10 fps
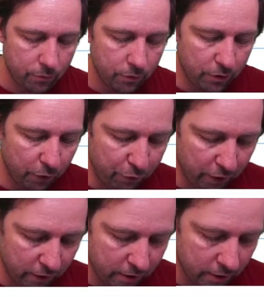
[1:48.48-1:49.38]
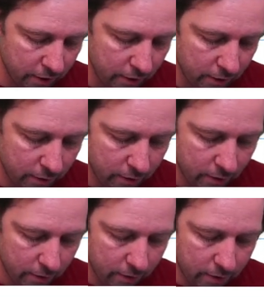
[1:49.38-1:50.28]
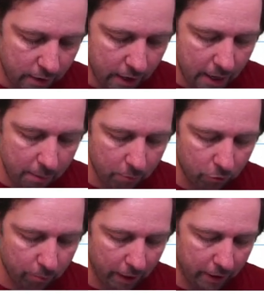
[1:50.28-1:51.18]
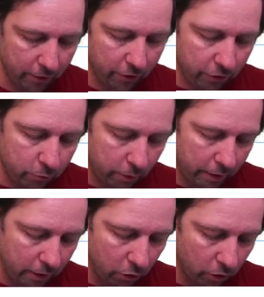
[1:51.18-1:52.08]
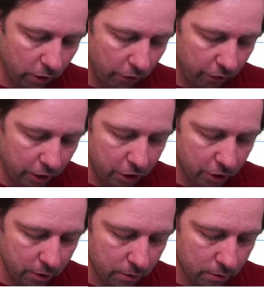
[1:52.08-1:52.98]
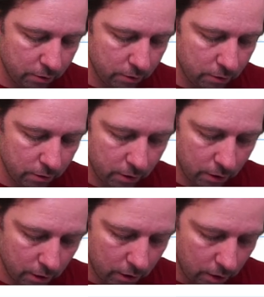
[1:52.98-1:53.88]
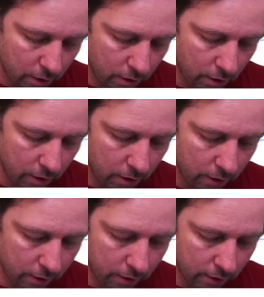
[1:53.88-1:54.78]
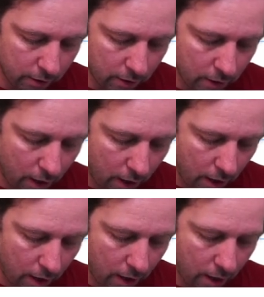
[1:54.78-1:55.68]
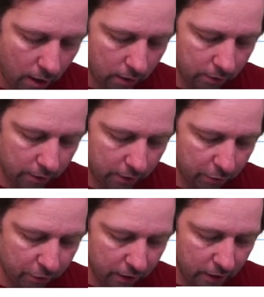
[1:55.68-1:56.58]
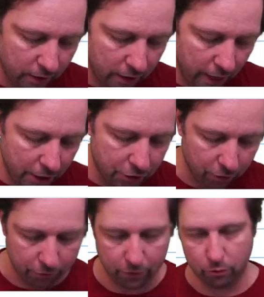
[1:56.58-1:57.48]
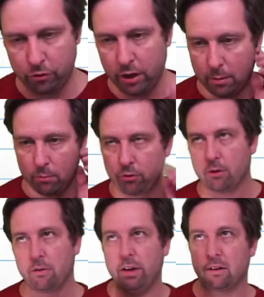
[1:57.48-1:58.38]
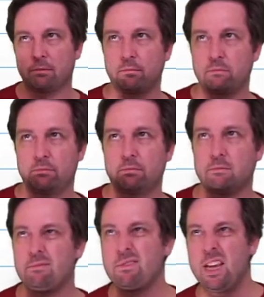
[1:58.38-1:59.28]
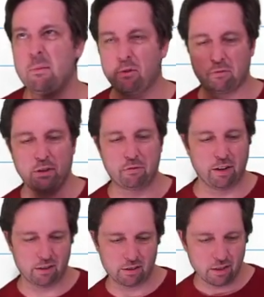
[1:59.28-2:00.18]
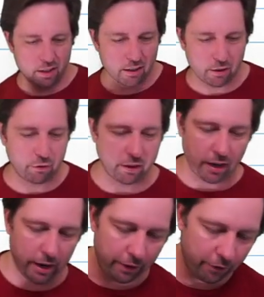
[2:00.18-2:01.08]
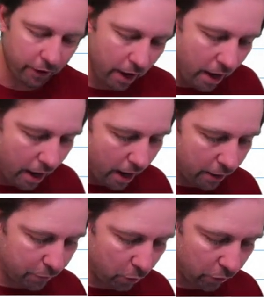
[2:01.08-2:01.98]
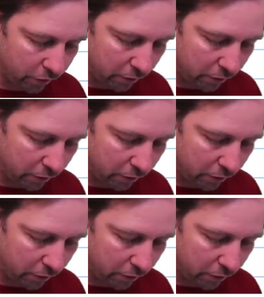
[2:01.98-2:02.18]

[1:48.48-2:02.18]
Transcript: different teams might exist within your organization, and the different nature of those teams. You know, that teams of different kinds, and of course their